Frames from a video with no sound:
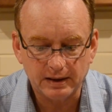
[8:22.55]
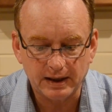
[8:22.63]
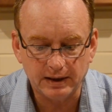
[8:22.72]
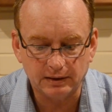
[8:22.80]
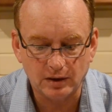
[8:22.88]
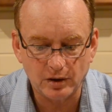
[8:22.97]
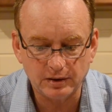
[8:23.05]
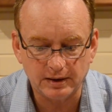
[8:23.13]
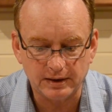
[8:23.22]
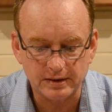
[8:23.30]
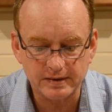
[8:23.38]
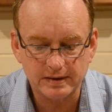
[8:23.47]
in
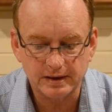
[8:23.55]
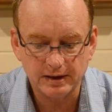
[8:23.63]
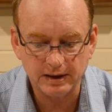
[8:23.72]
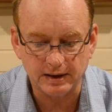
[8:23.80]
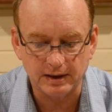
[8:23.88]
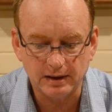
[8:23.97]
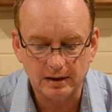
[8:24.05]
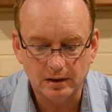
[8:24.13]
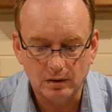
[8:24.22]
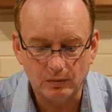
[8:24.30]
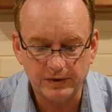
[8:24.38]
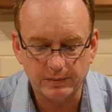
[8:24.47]
loneliness, he,
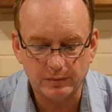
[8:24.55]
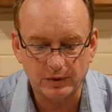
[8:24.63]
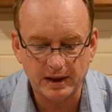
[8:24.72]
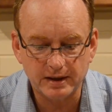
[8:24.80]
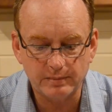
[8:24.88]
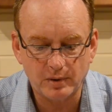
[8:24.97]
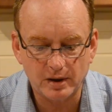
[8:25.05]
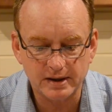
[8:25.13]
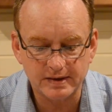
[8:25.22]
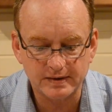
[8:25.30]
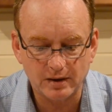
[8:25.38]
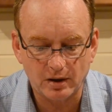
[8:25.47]
with Miranda by
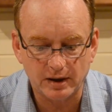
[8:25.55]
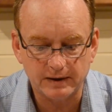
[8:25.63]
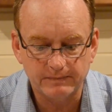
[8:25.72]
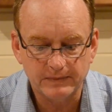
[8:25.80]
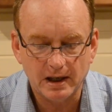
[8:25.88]
his side,